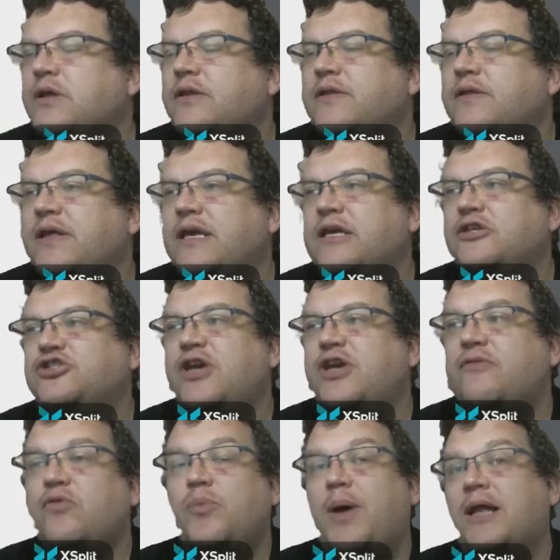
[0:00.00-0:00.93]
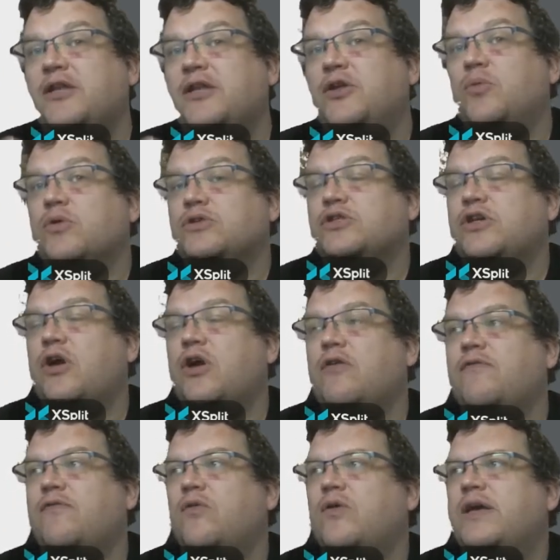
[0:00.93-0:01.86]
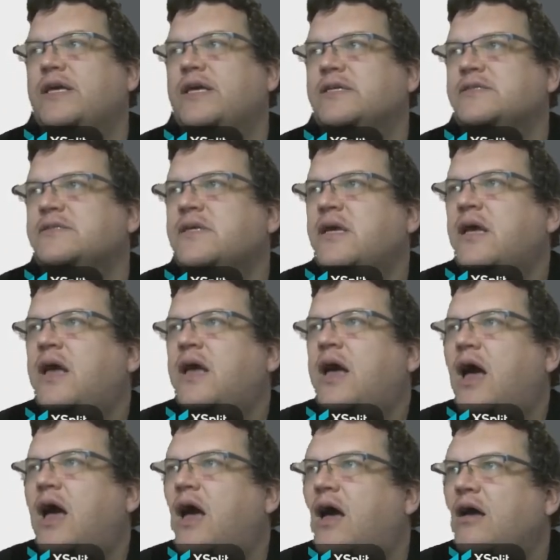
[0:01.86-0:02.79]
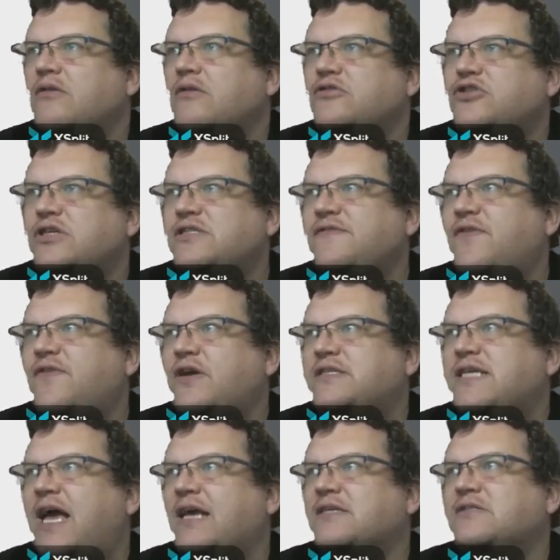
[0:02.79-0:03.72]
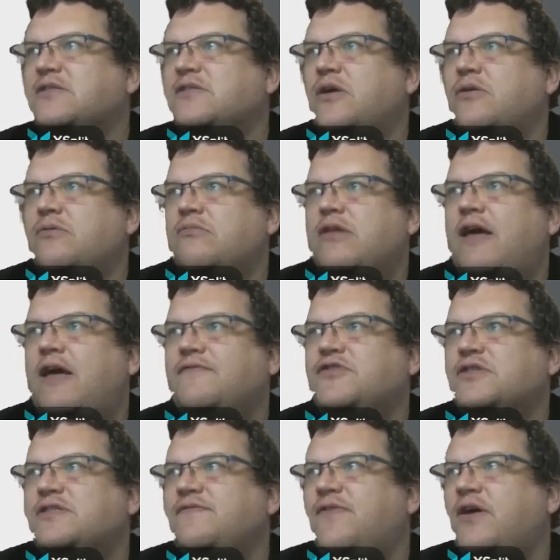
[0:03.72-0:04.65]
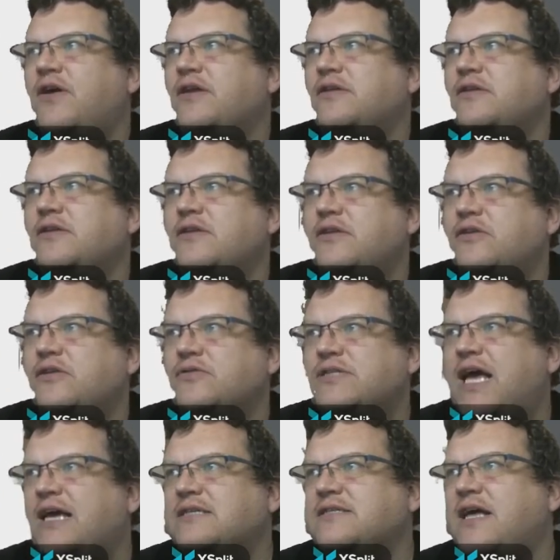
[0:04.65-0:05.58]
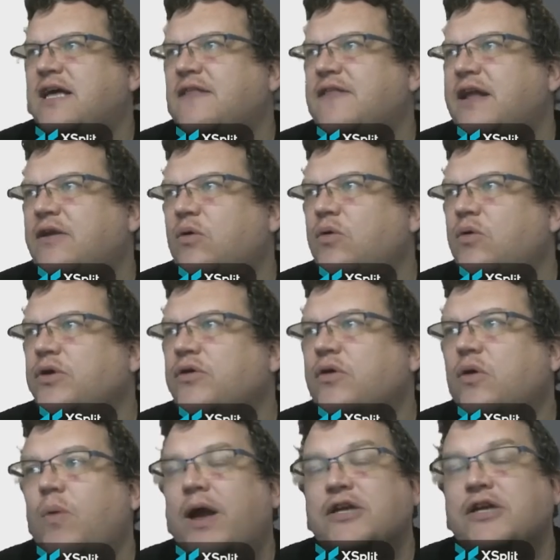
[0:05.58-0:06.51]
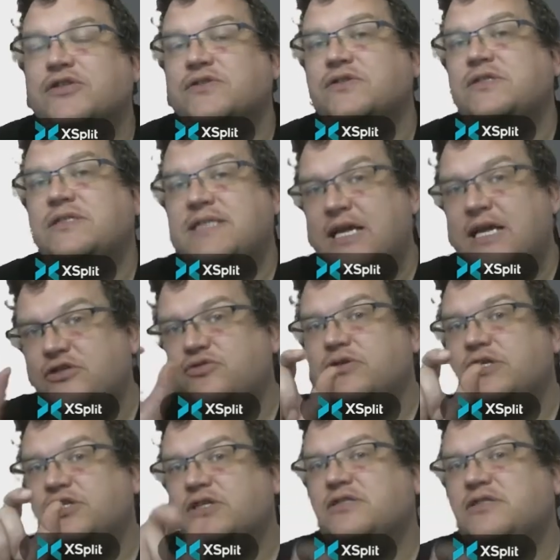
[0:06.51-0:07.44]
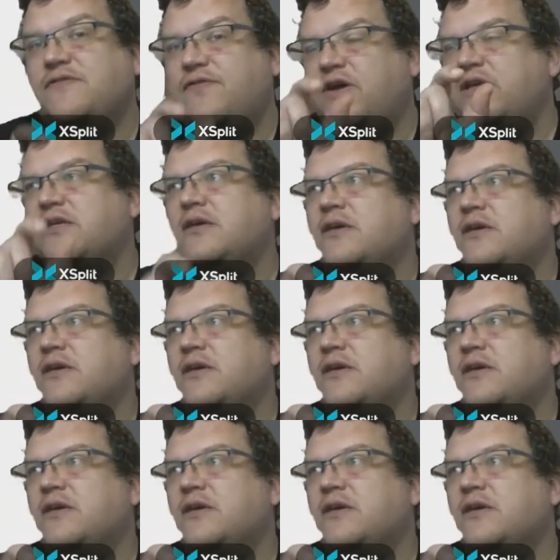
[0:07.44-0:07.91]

The general pattern you want to go for is justified text, so left justified your text, and then all your equations centrally justified,